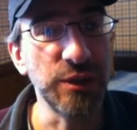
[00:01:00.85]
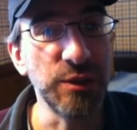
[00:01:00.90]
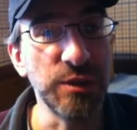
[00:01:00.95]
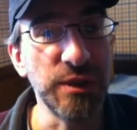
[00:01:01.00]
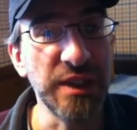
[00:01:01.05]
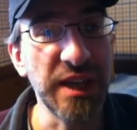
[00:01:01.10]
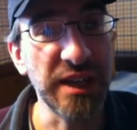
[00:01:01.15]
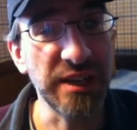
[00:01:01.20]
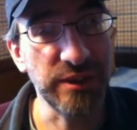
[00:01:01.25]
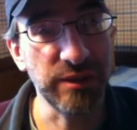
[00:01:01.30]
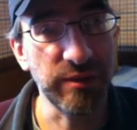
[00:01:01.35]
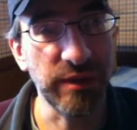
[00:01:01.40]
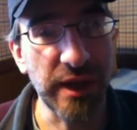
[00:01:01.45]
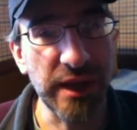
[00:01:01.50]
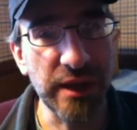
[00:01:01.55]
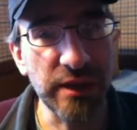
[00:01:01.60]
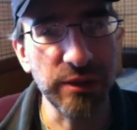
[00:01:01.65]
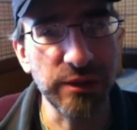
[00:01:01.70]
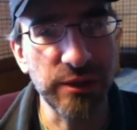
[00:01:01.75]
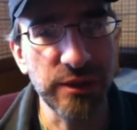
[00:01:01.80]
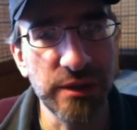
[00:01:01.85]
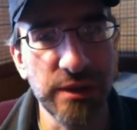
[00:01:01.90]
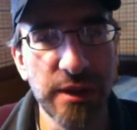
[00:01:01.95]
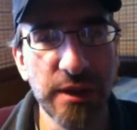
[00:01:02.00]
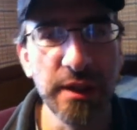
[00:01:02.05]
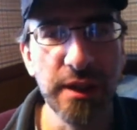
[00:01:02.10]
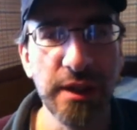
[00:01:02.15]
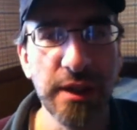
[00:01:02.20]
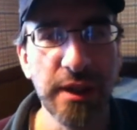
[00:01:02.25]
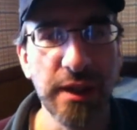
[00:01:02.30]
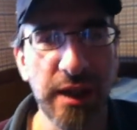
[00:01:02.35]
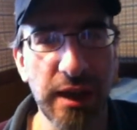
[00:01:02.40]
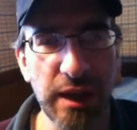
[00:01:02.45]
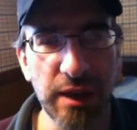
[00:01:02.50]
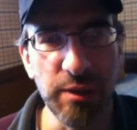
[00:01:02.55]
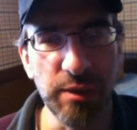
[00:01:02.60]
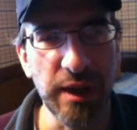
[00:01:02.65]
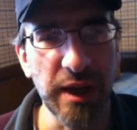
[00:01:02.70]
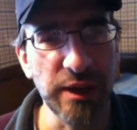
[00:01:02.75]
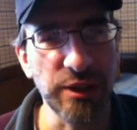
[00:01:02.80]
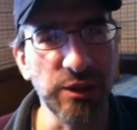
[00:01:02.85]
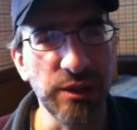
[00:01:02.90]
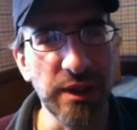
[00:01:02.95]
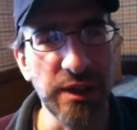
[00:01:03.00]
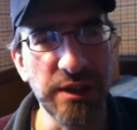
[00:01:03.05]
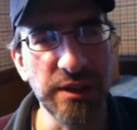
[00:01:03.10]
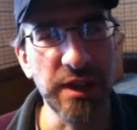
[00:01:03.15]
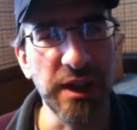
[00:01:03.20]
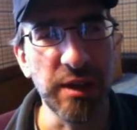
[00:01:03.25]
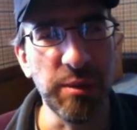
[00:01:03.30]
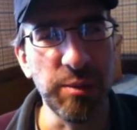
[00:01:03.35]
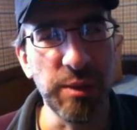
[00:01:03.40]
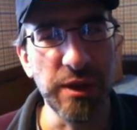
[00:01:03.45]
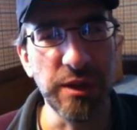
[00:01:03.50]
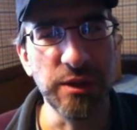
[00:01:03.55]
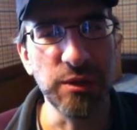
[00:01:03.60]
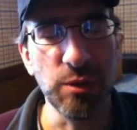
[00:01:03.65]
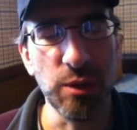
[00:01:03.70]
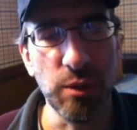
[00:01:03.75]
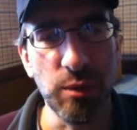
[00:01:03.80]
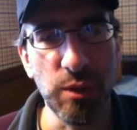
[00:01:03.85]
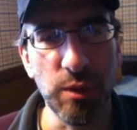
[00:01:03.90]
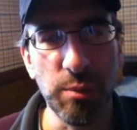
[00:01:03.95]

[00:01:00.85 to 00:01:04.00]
text files. I don't actually type into a word